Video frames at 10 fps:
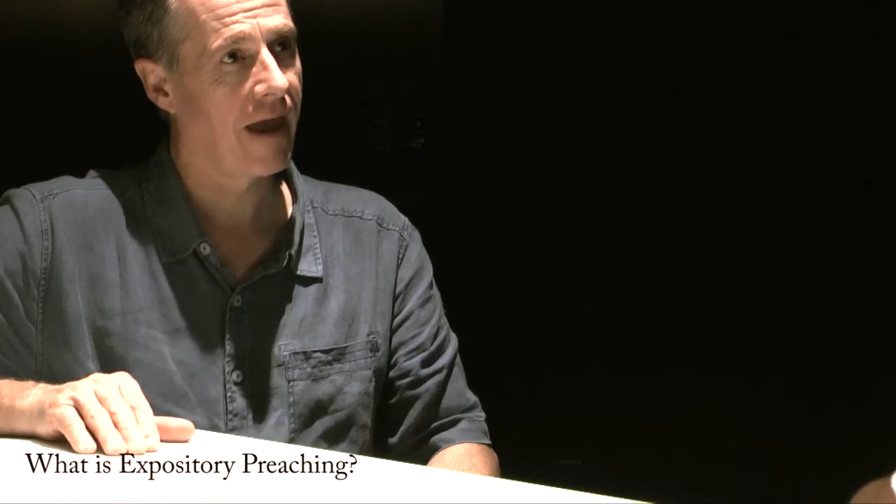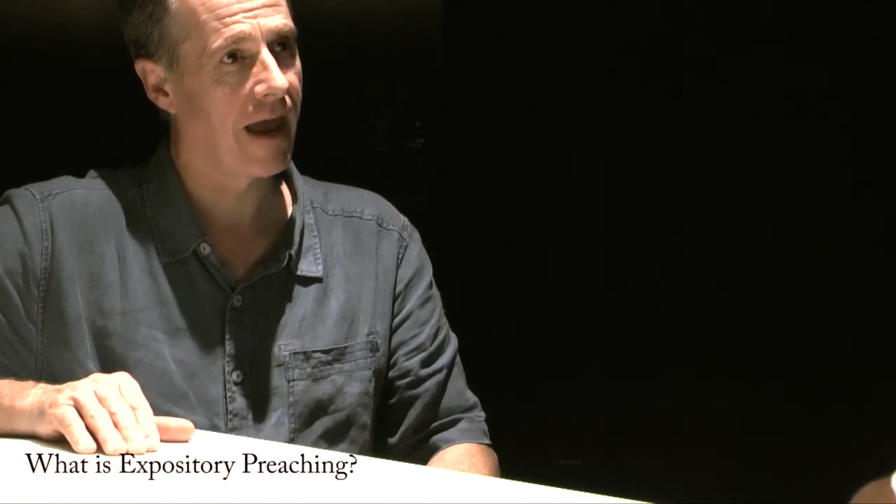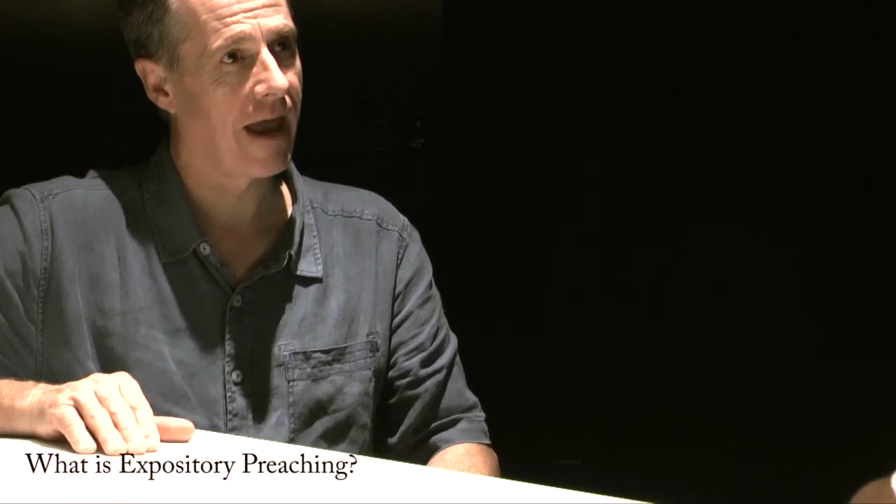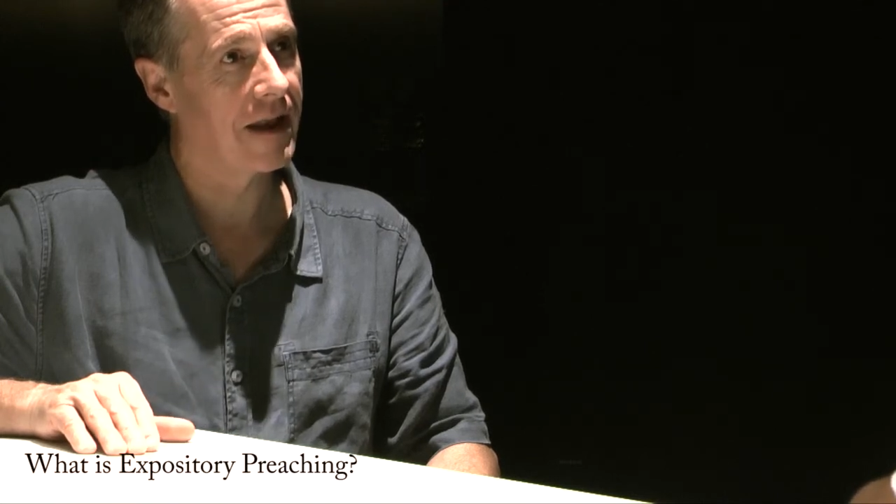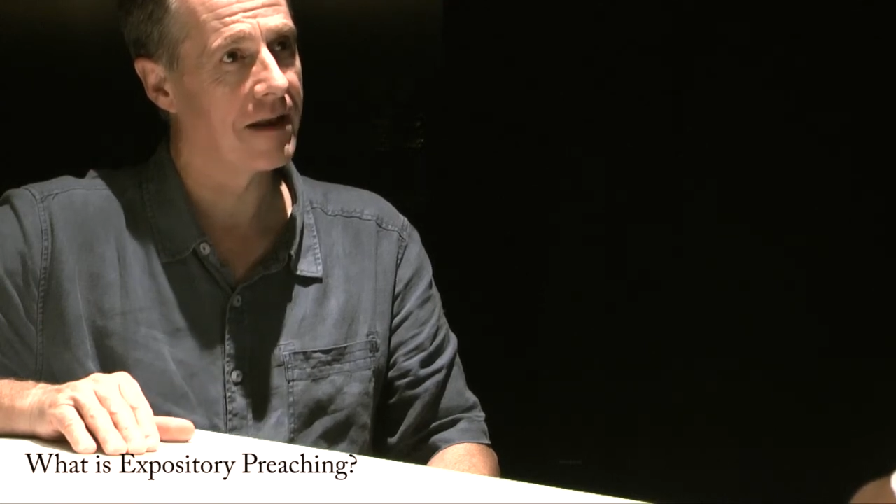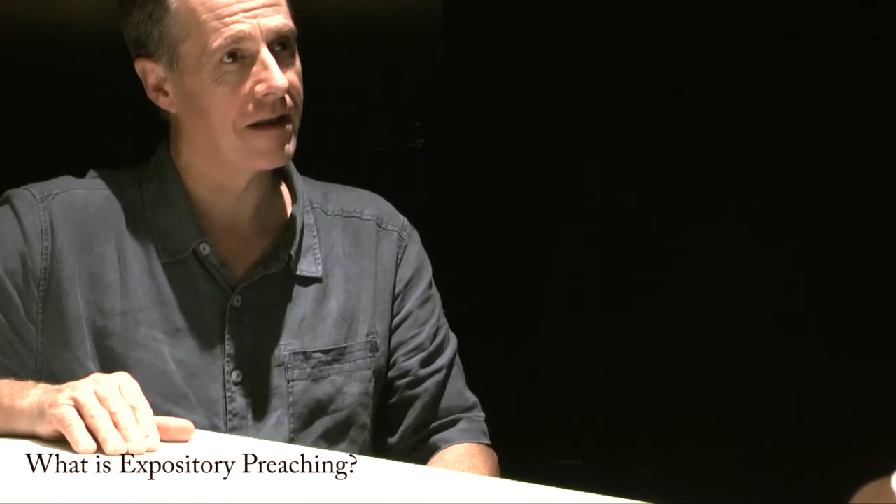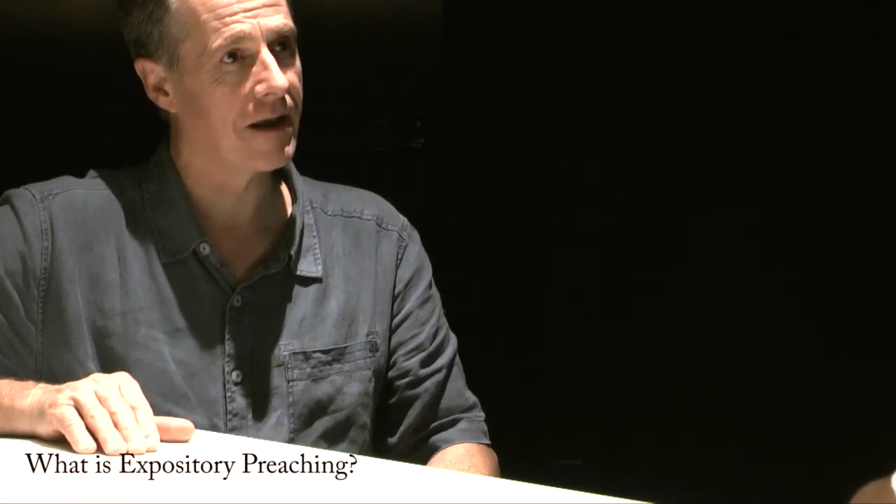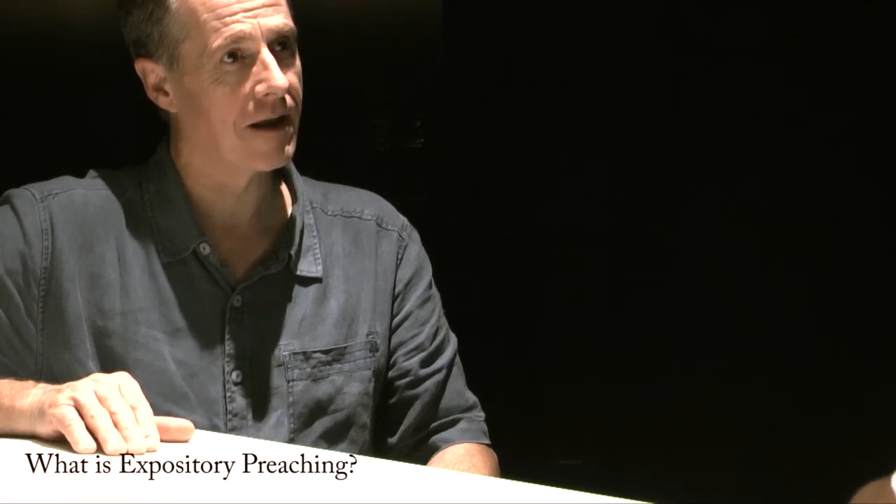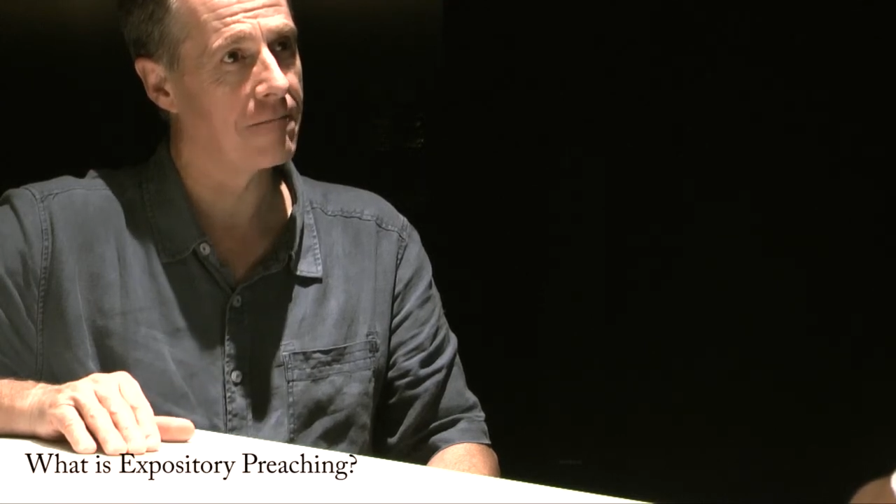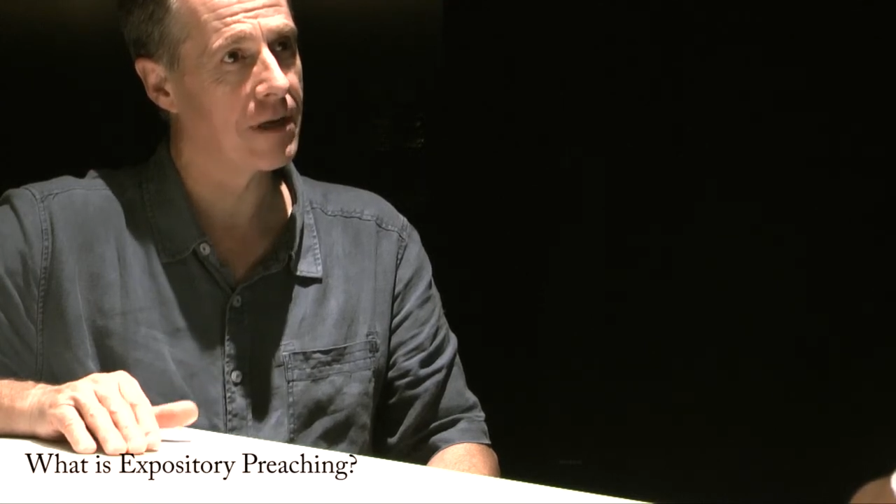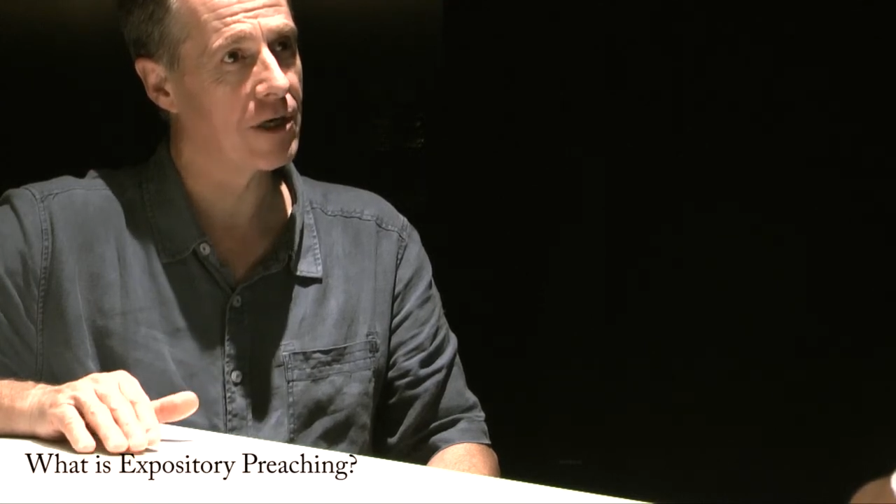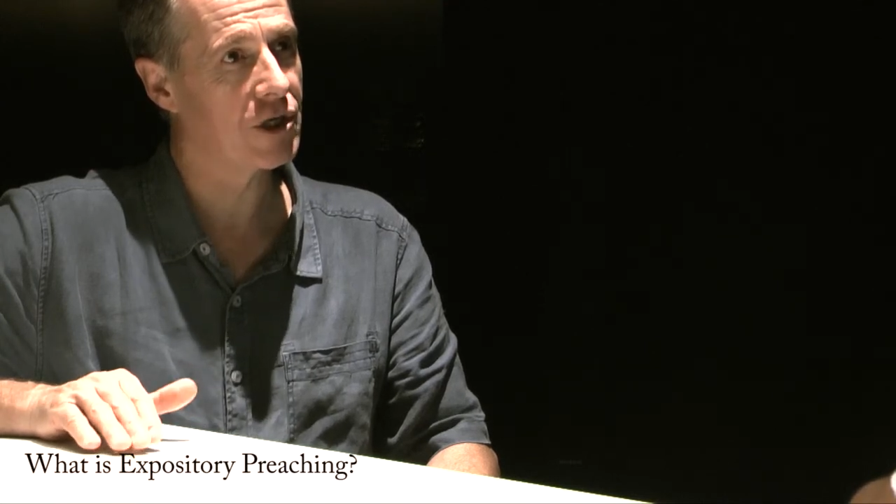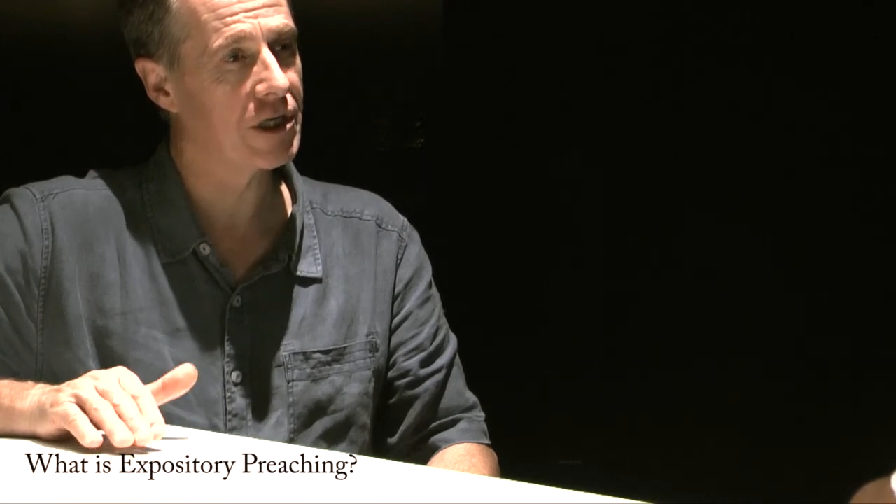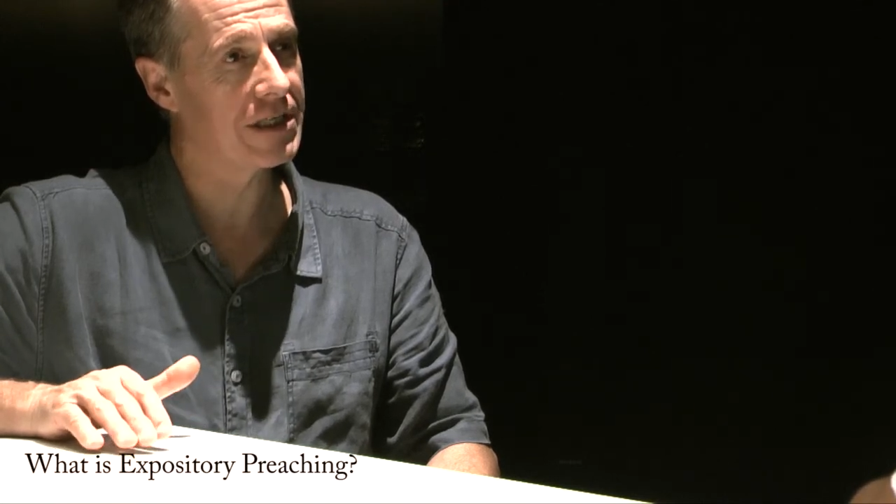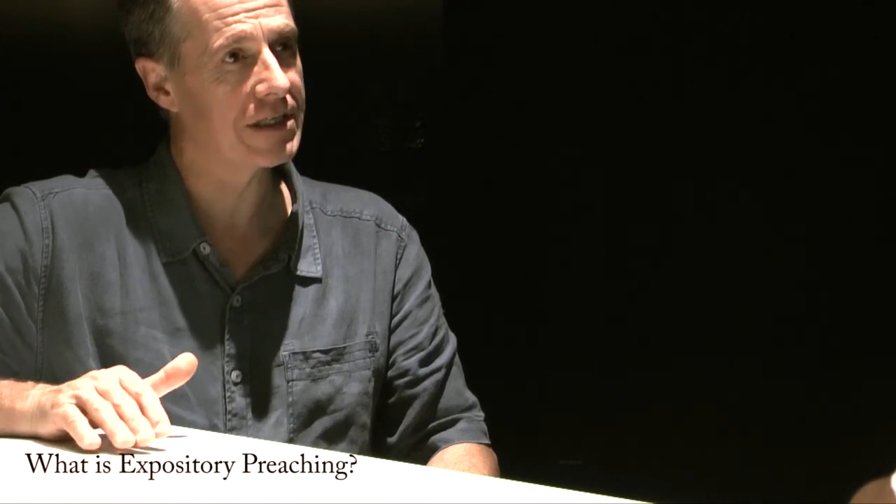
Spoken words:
And she